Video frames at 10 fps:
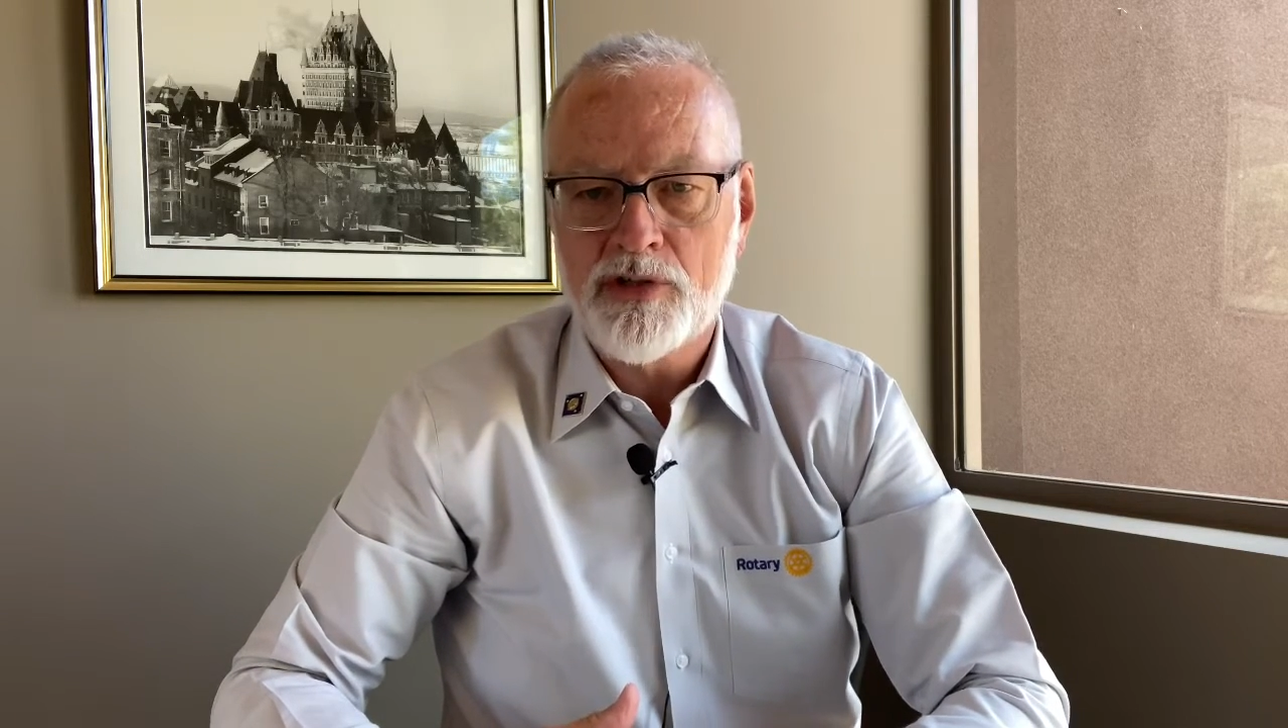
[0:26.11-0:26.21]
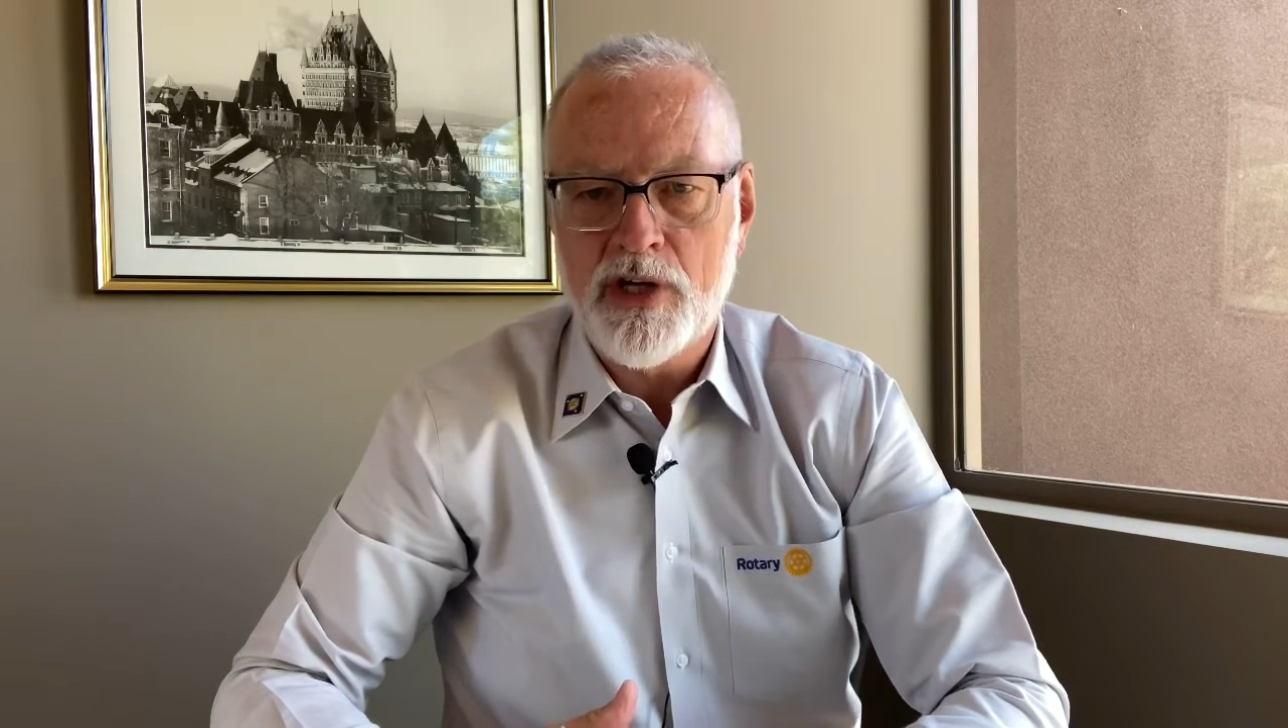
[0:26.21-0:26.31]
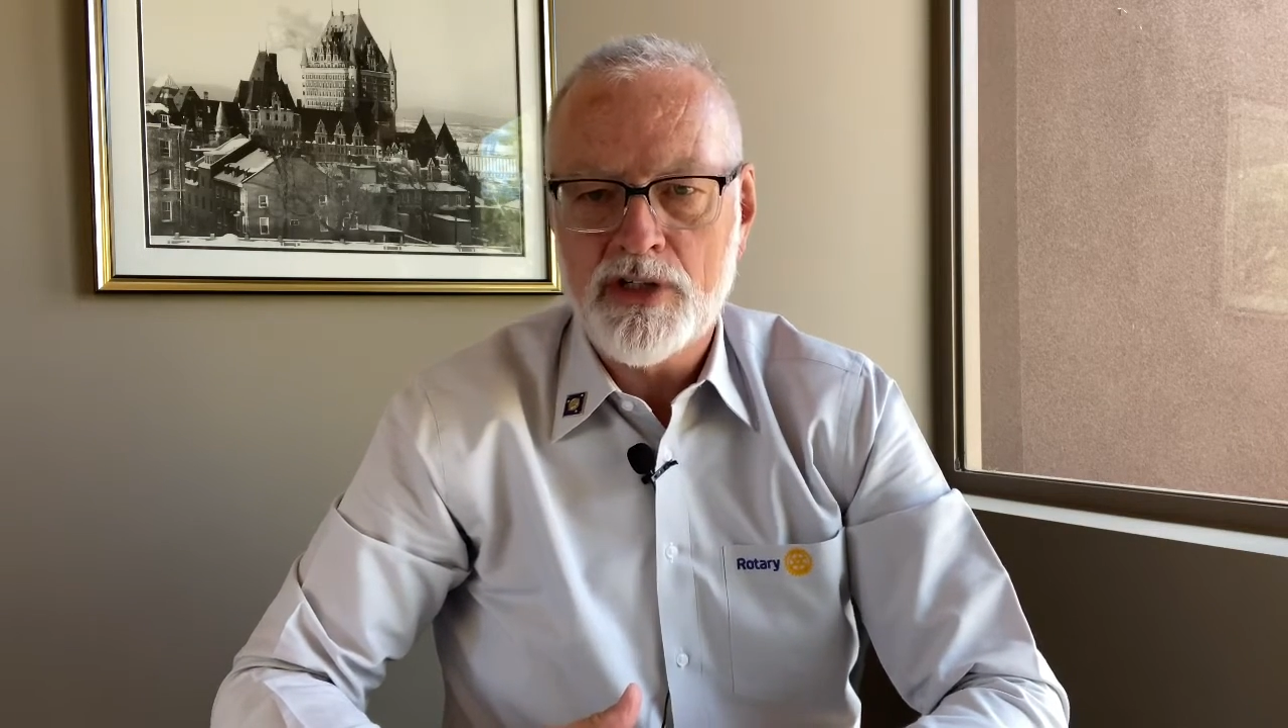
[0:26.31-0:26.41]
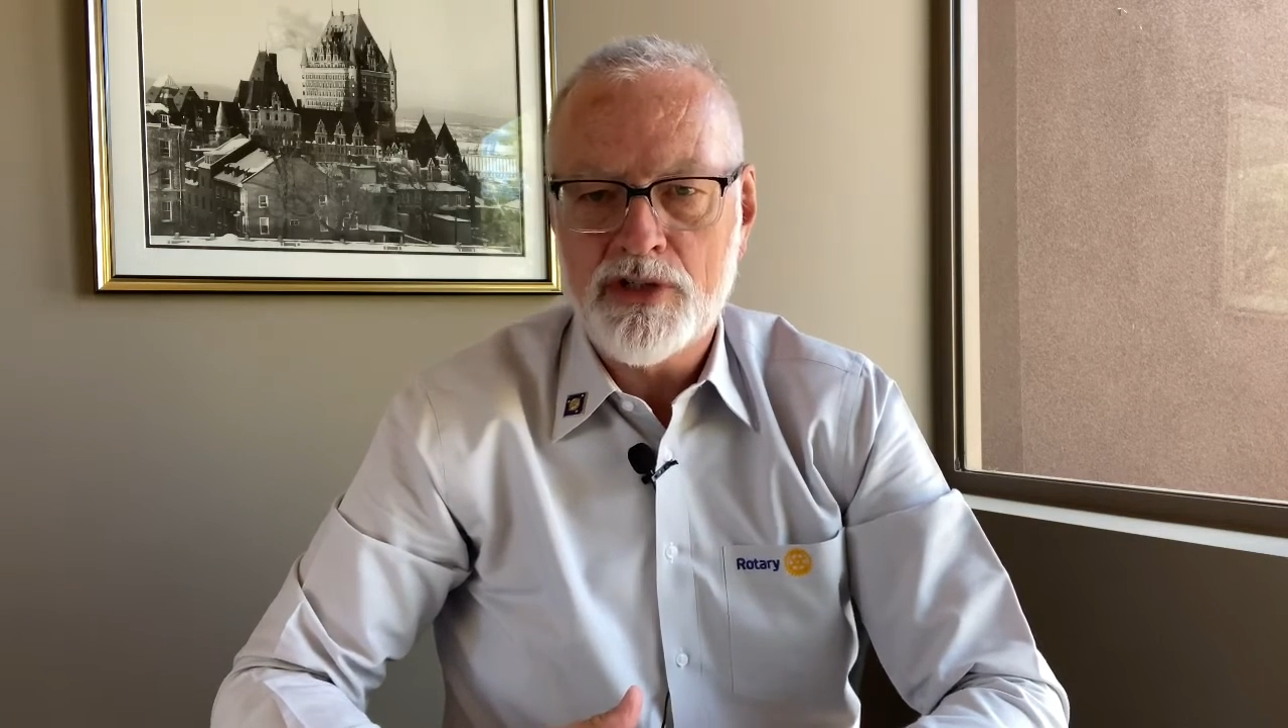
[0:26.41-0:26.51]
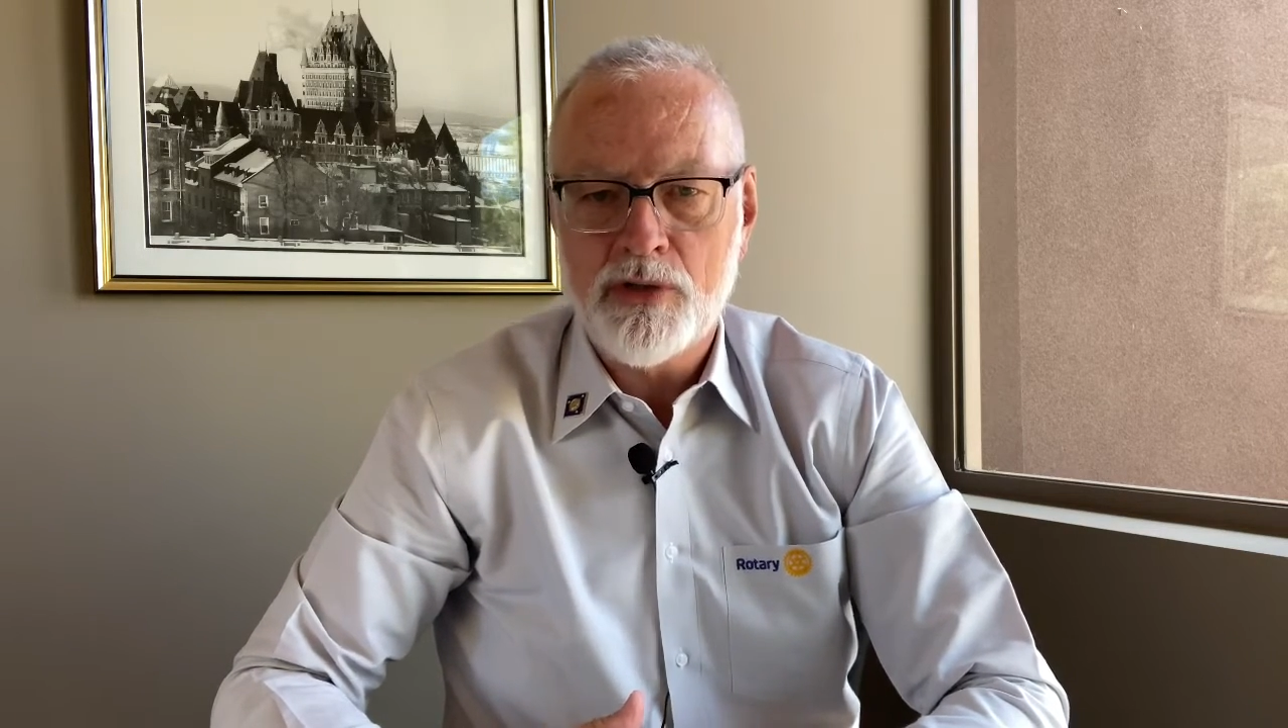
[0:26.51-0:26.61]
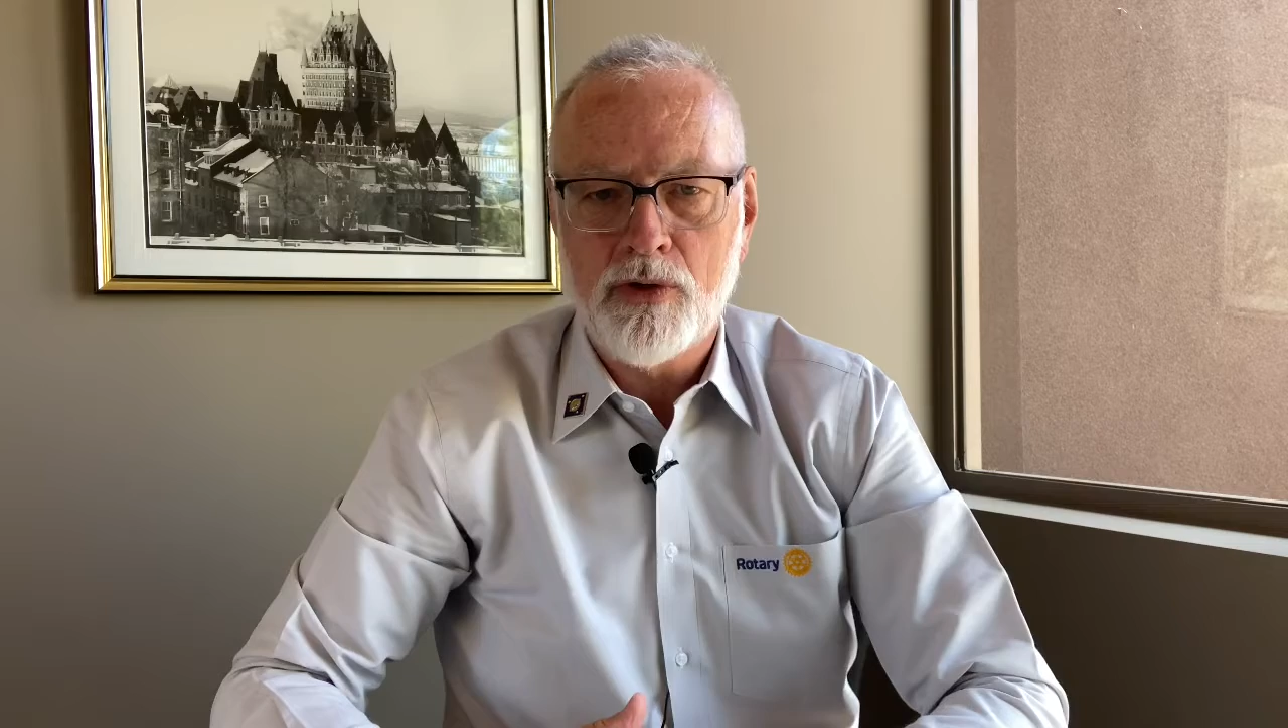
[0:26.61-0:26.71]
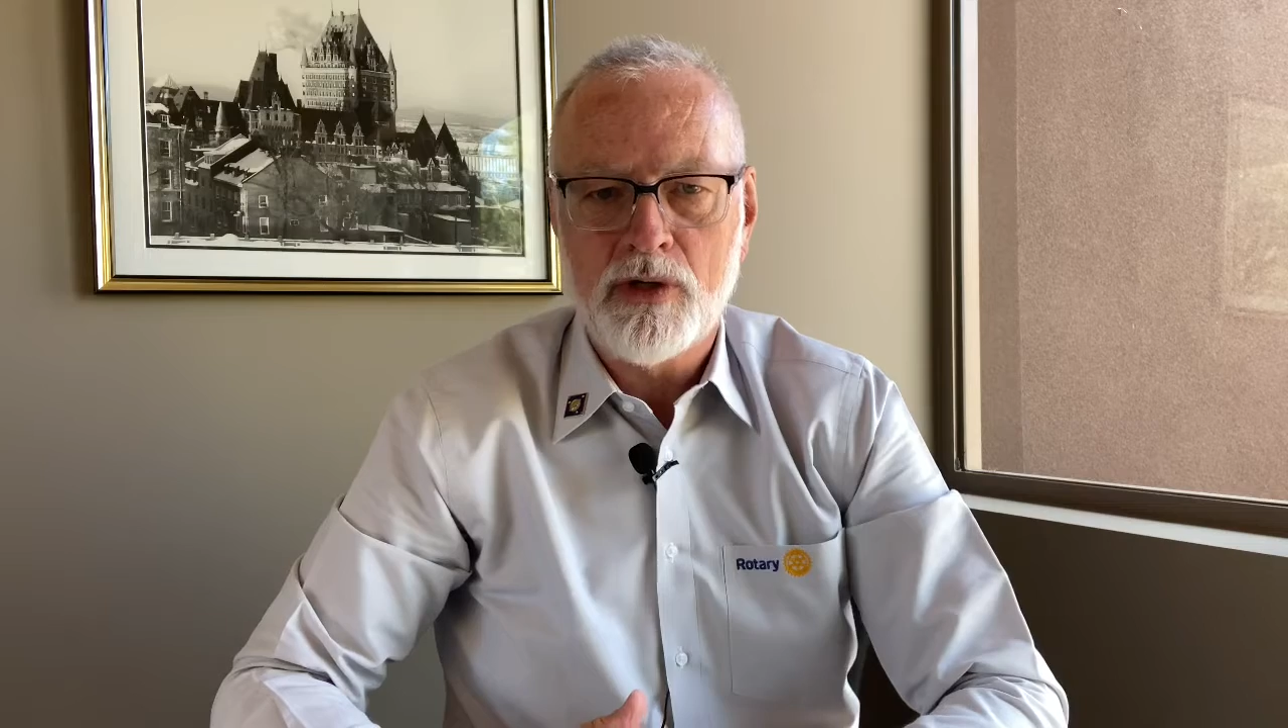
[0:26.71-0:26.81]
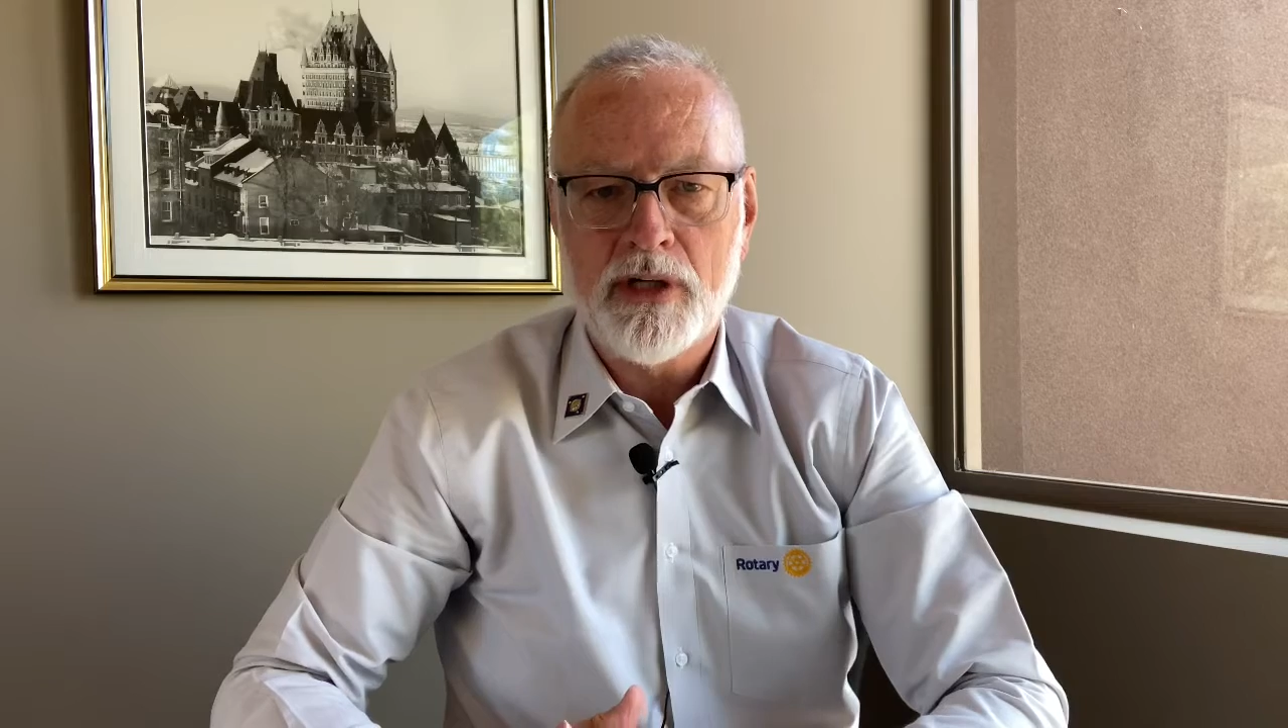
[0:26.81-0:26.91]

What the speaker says: drugstore,